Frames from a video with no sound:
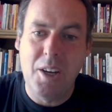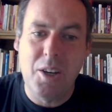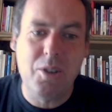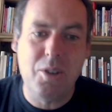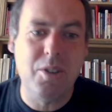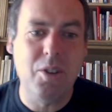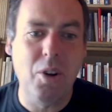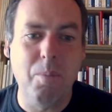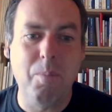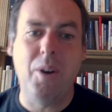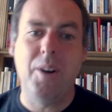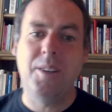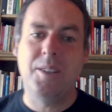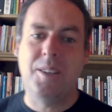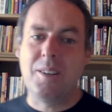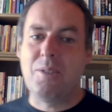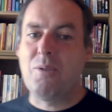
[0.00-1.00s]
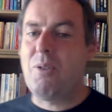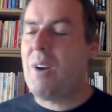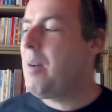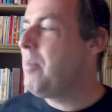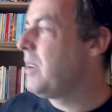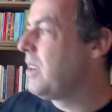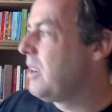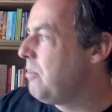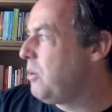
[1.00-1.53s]
there's no point in
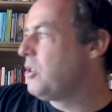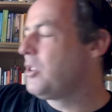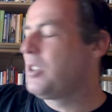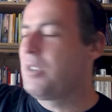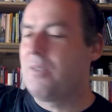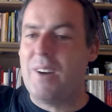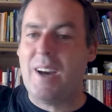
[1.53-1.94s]
grabbing a bunch of